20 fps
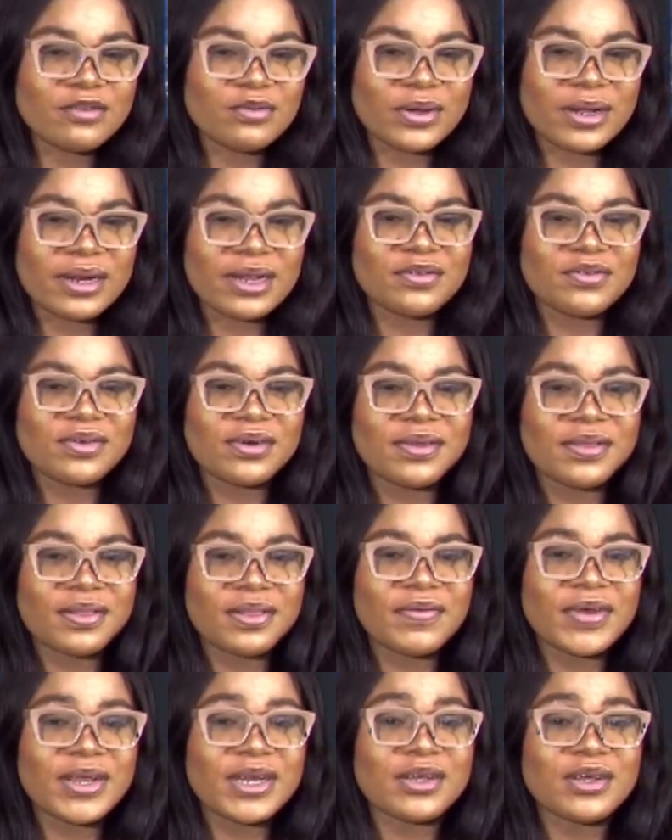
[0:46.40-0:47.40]

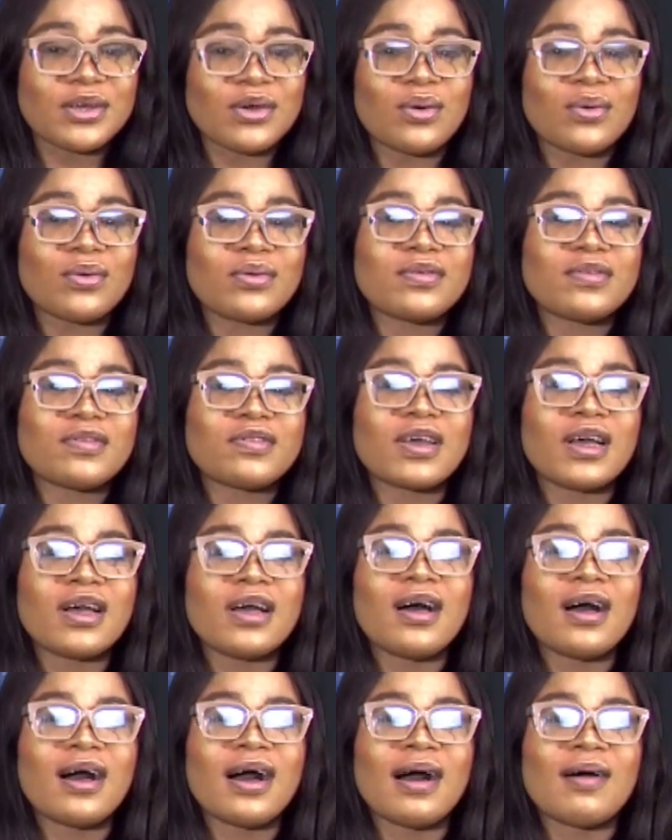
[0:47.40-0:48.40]
2023, the ghost
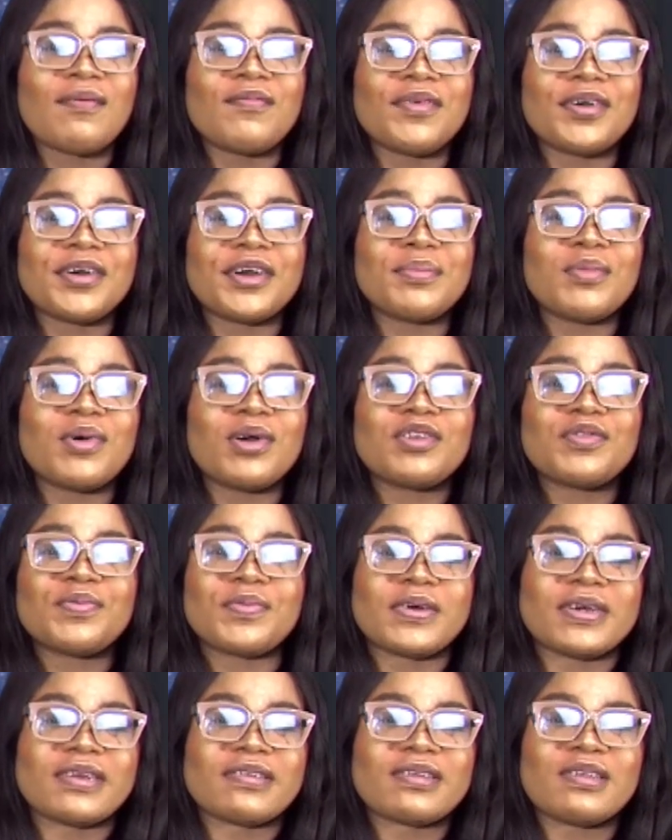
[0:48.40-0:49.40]
are very much
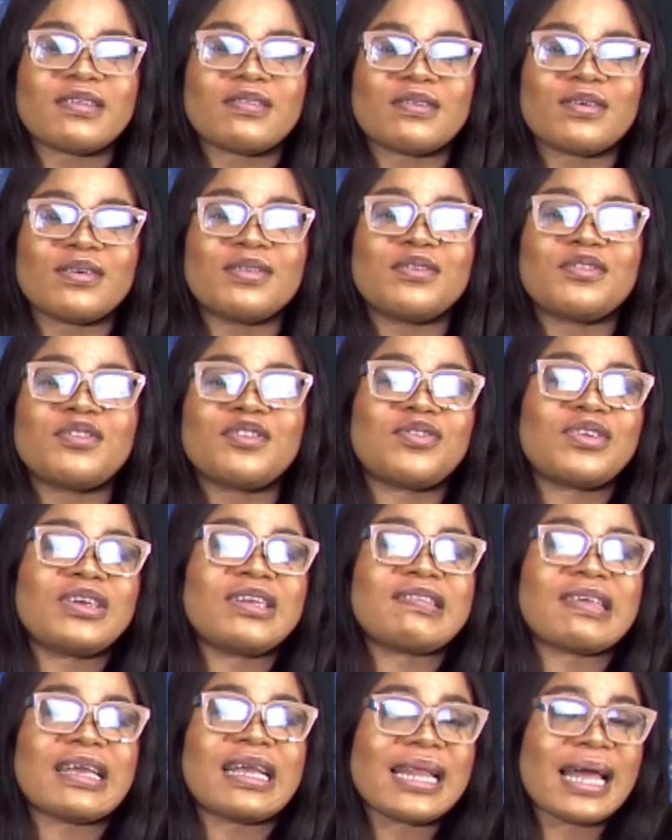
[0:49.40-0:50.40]
present on the
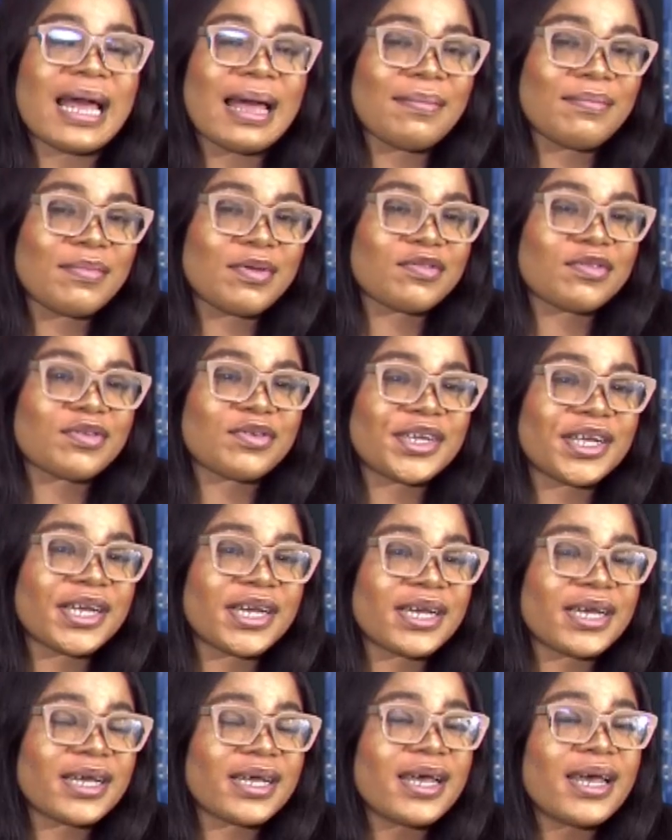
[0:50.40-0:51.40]
streets in
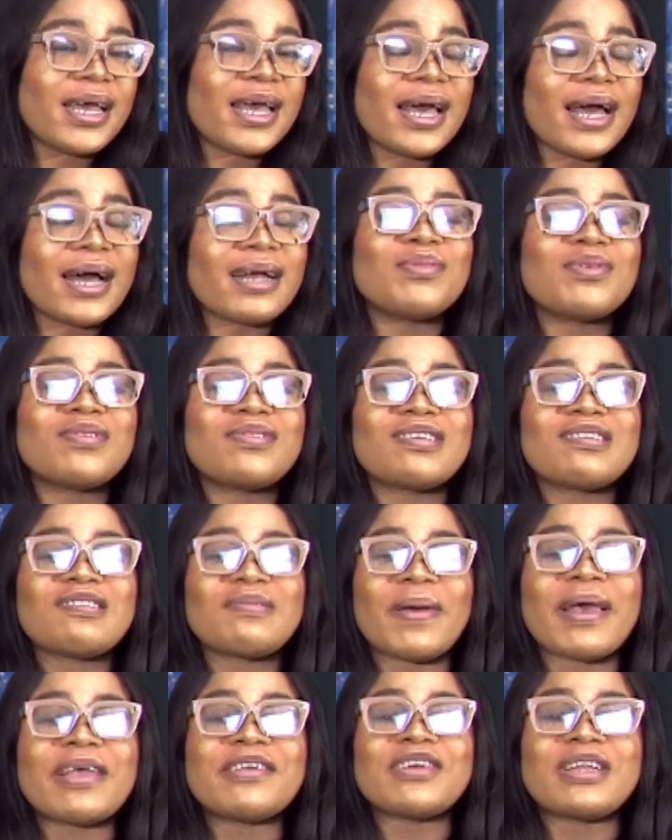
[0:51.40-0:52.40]
Ambazonia and most
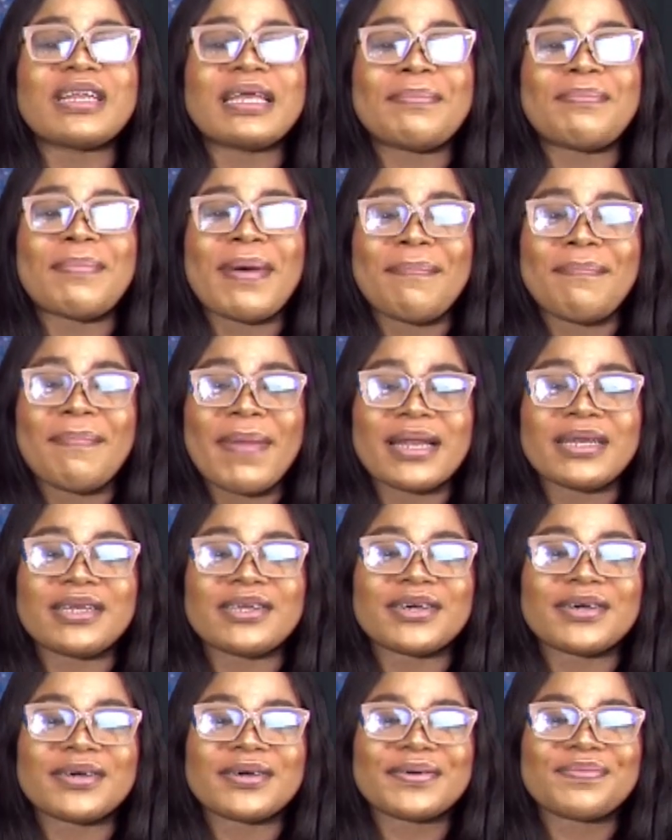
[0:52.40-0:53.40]
especially
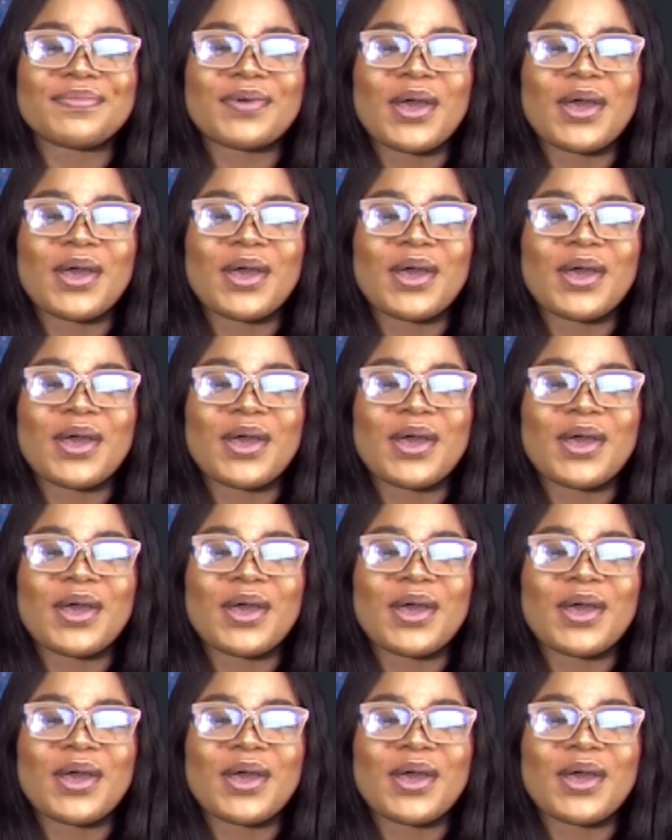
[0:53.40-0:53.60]
Bamenda.